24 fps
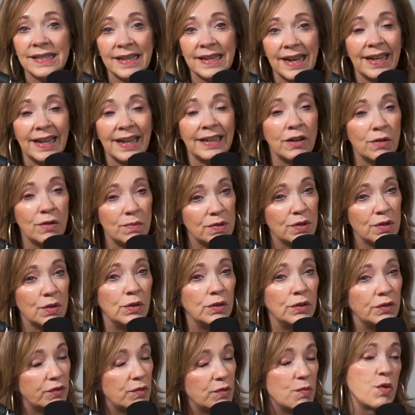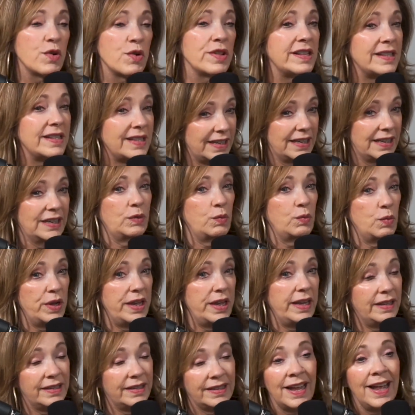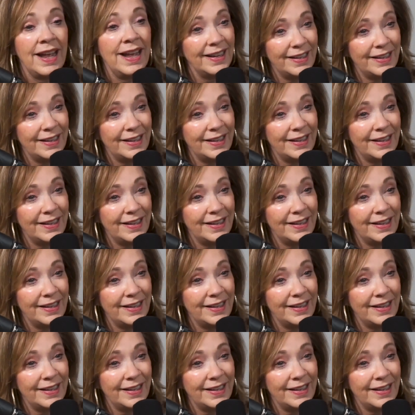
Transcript: and I had homeschooled for more than 6 weeks,